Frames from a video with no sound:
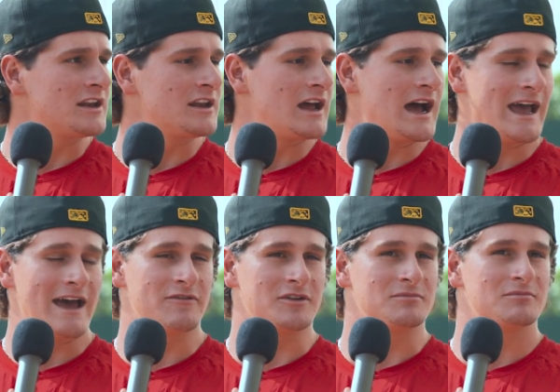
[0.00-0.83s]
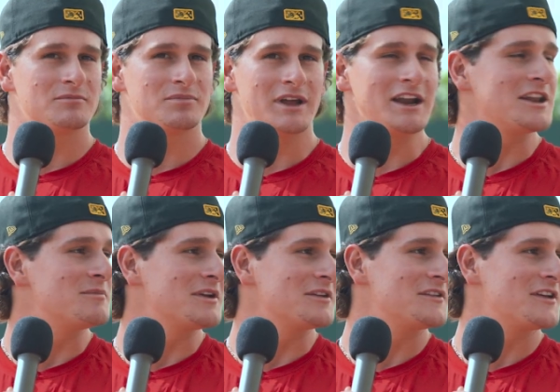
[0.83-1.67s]
And I haven't played in the
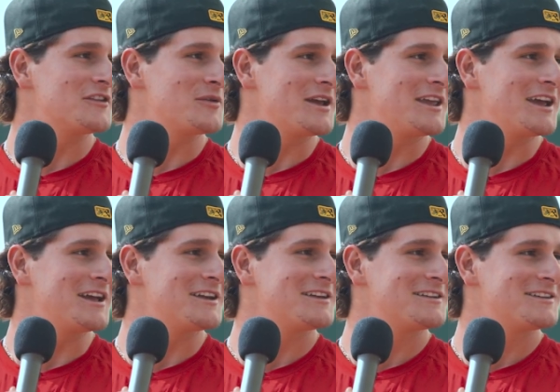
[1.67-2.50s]
big leagues yet, so I can't